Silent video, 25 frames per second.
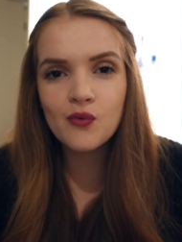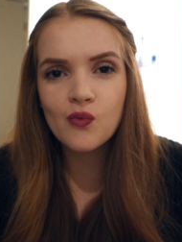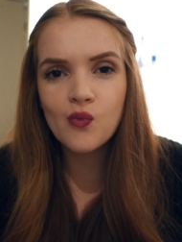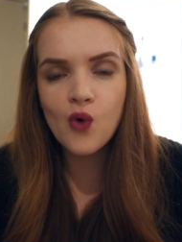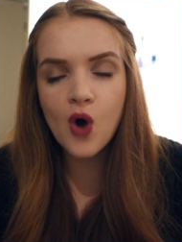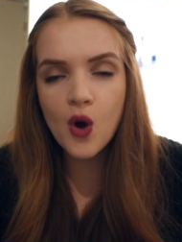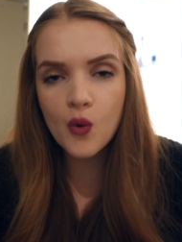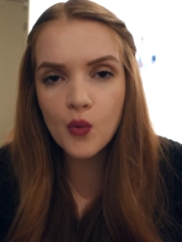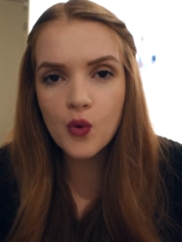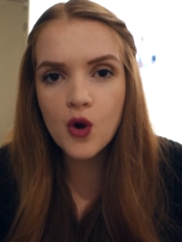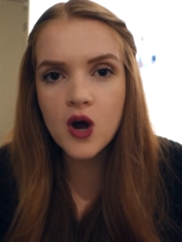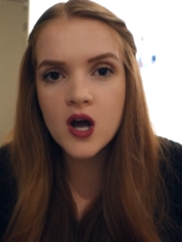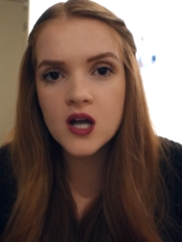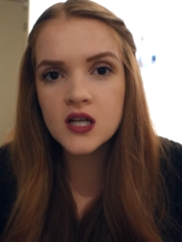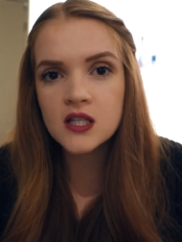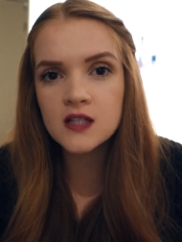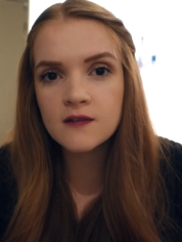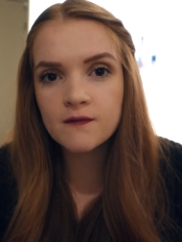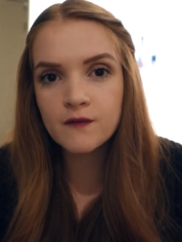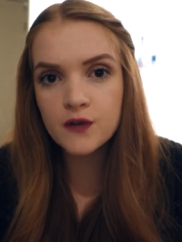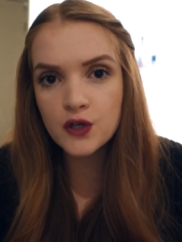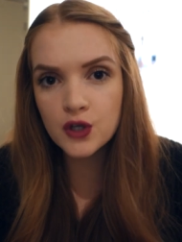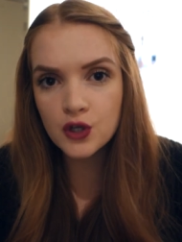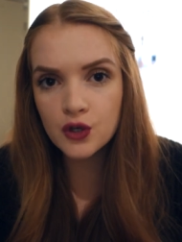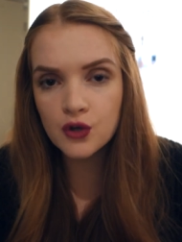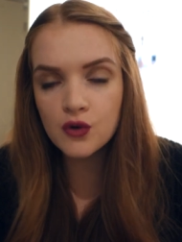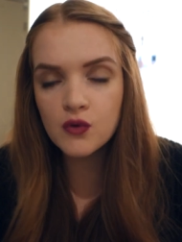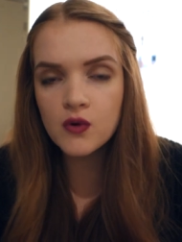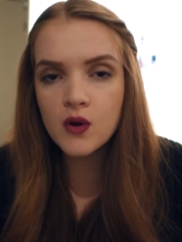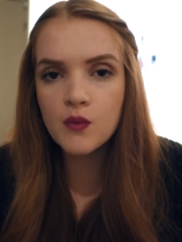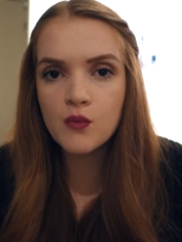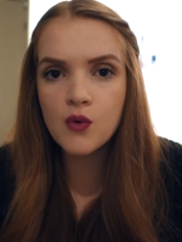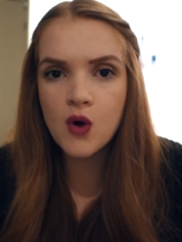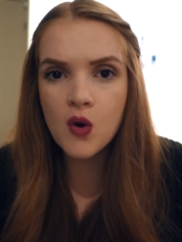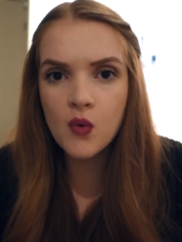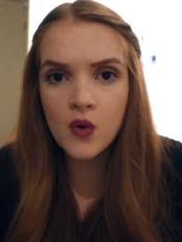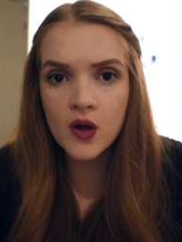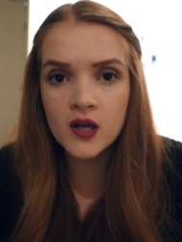what works for you and
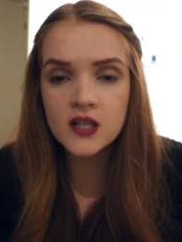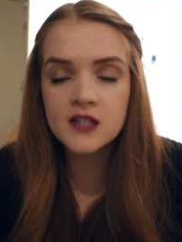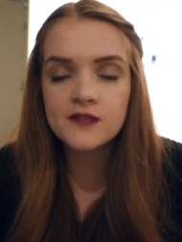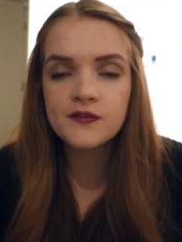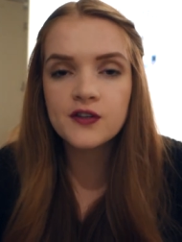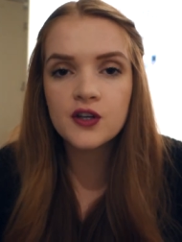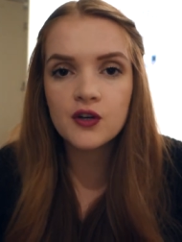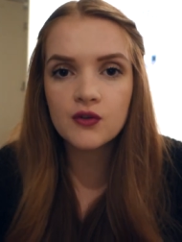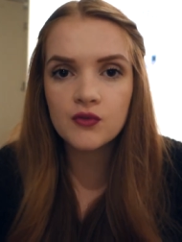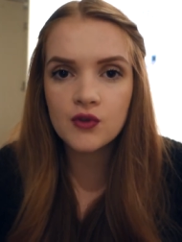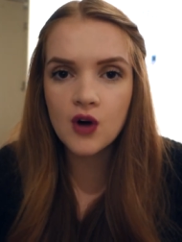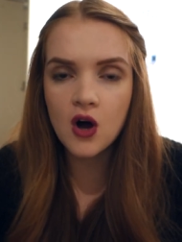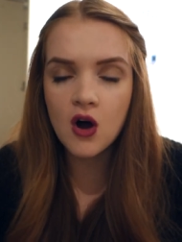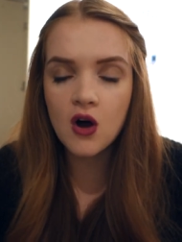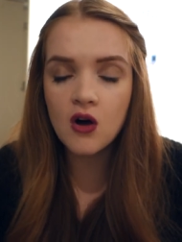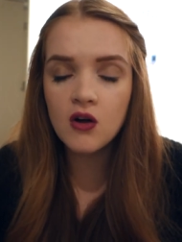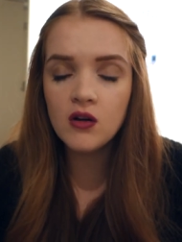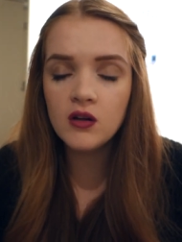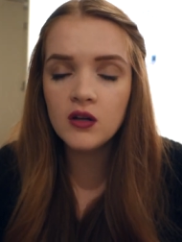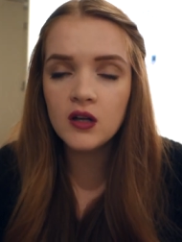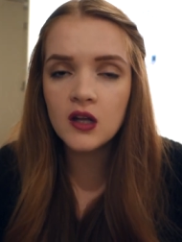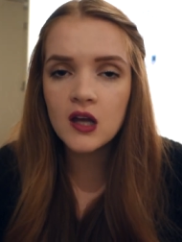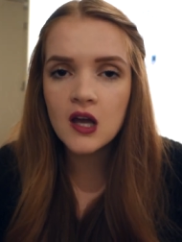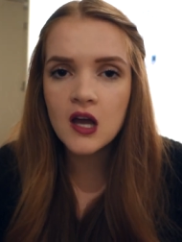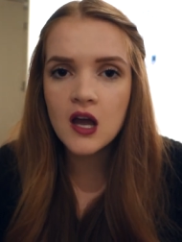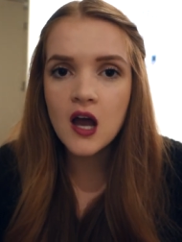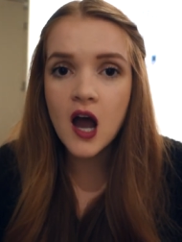what works for your role.